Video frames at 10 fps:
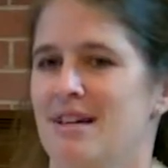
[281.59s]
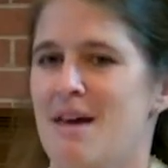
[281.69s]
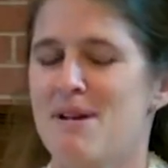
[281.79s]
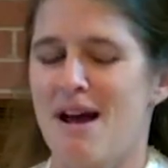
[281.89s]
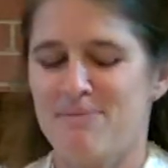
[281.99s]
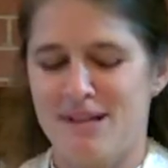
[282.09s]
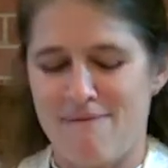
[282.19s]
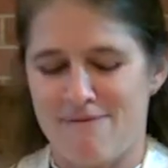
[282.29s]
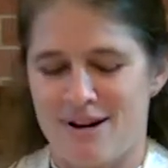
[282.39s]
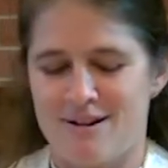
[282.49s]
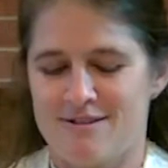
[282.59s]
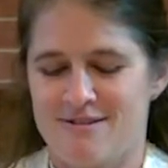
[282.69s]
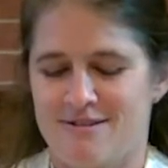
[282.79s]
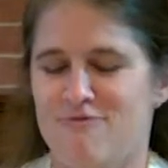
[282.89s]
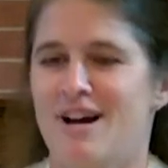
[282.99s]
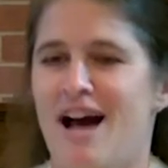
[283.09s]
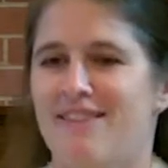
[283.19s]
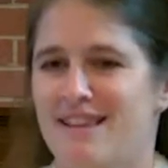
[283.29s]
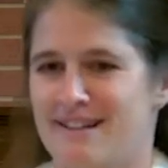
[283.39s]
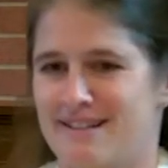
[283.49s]
Keep it up, Denver. You've
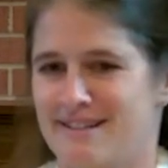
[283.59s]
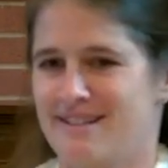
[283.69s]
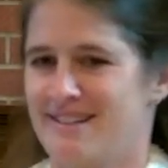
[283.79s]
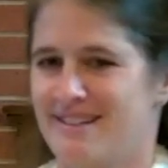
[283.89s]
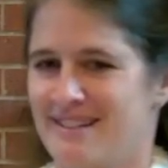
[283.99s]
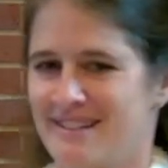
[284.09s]
got this.